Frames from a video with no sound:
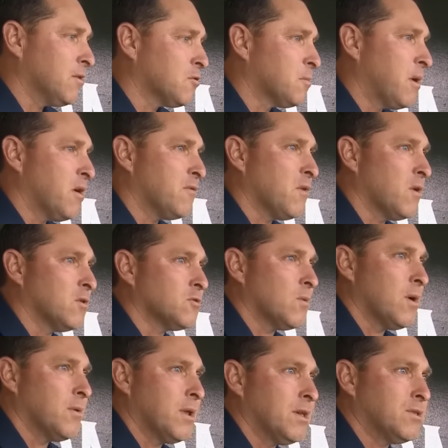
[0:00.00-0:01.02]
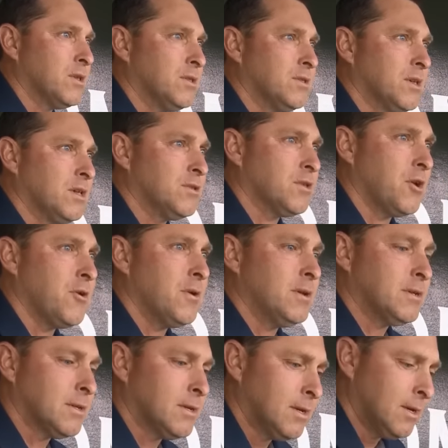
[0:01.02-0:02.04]
This will be our first road SEC
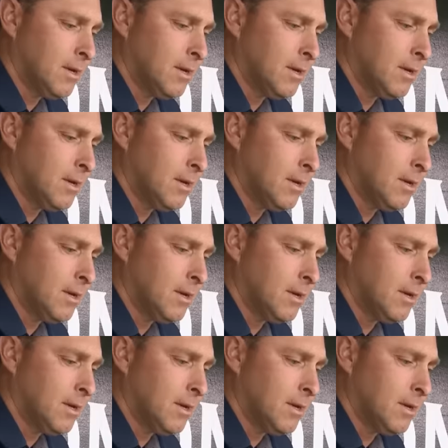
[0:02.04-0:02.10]
series.